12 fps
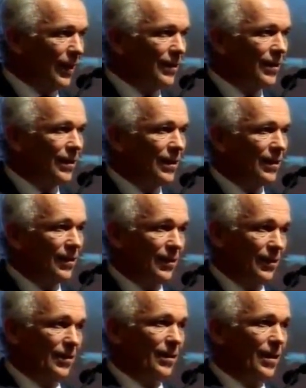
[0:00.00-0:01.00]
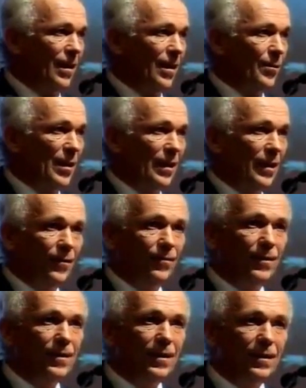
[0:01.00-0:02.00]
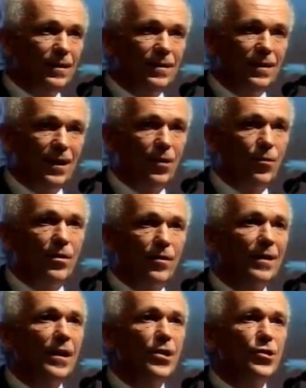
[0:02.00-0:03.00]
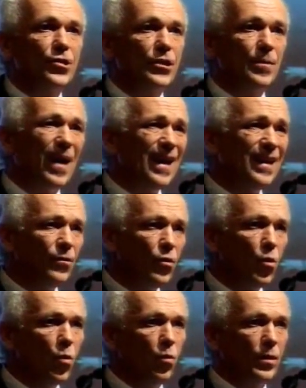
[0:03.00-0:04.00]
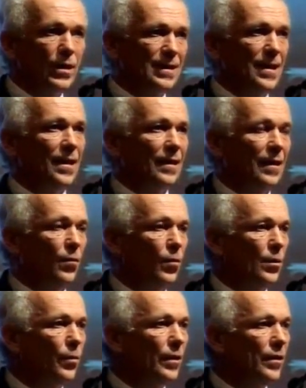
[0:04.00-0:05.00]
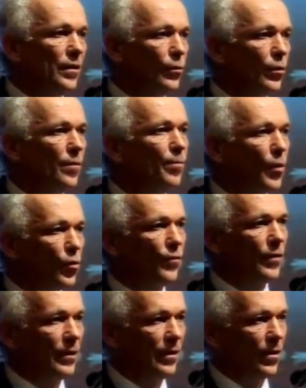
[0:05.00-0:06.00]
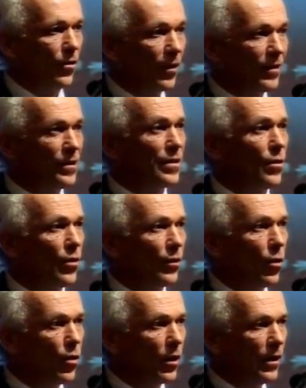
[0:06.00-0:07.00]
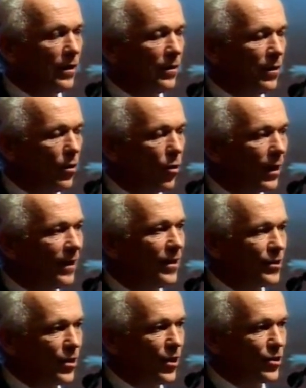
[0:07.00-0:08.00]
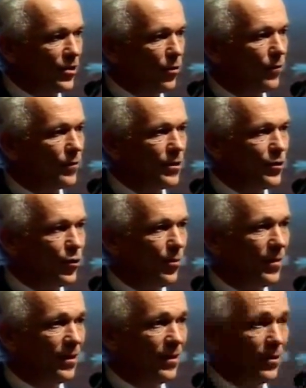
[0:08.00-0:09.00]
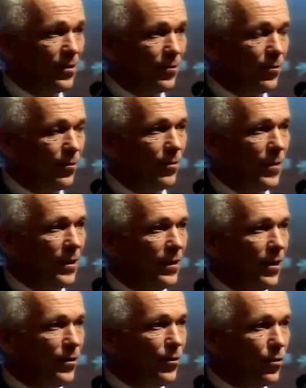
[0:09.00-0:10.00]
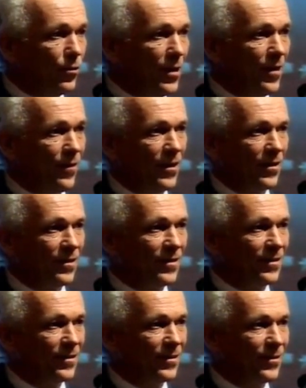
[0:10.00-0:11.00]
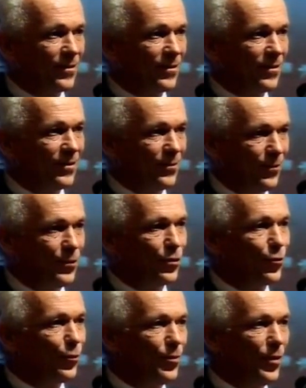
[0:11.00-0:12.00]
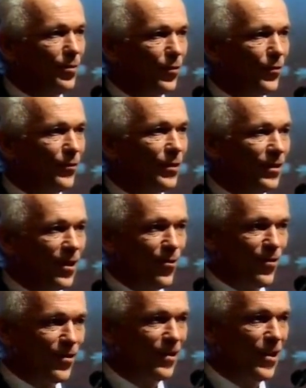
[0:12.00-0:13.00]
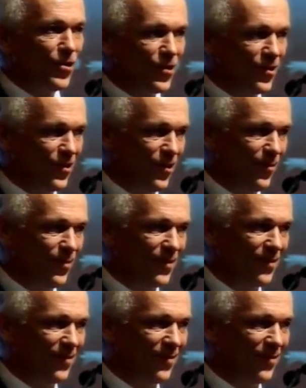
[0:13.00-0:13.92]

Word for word: and uh, I believe our relationship. I know exactly what we need to improve in, in organization of this job, but I know nothing which should be improved in our relationship.